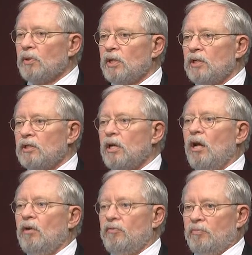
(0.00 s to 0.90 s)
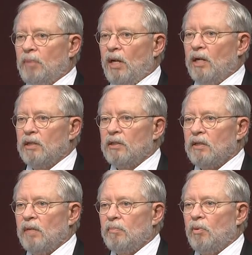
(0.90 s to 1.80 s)
were in a tough bind
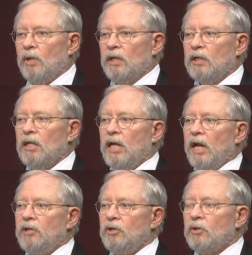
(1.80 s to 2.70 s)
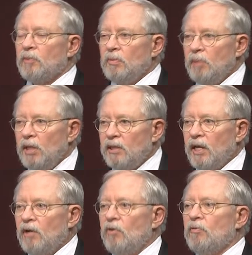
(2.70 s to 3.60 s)
at that point, and you can repeat
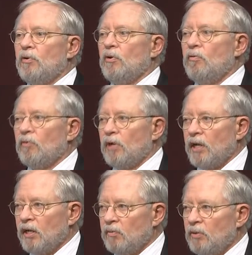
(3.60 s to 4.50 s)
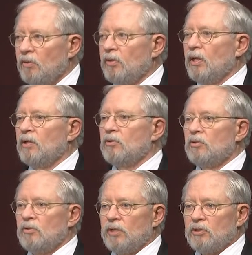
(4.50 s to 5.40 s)
that over and over again with
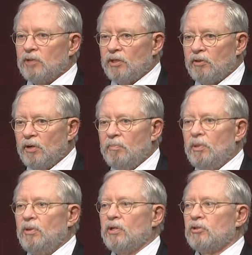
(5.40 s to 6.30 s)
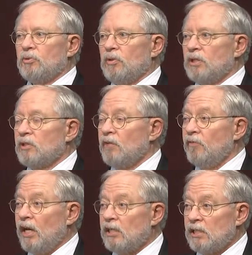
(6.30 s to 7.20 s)
things like therapeutics, with things like
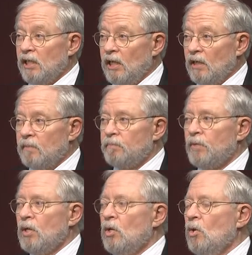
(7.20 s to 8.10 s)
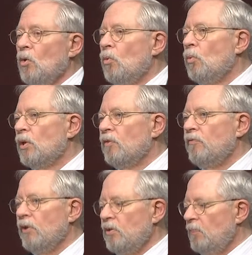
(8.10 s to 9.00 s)
vaccine. One of the
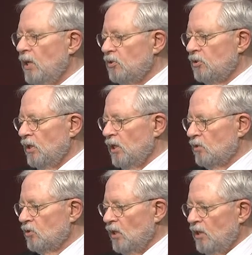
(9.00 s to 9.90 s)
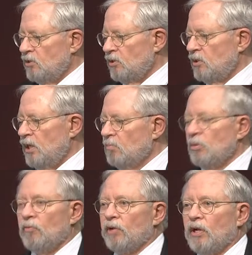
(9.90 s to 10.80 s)
very best things, and I should keep
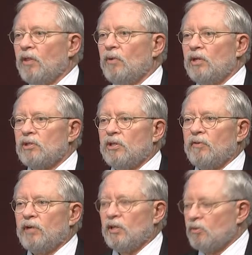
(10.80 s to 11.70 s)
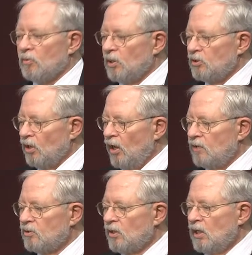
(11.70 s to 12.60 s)
moving, otherwise I'll never get through my
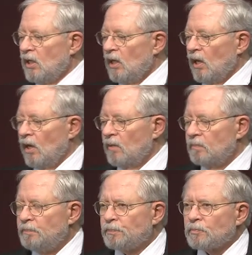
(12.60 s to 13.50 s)
slides. One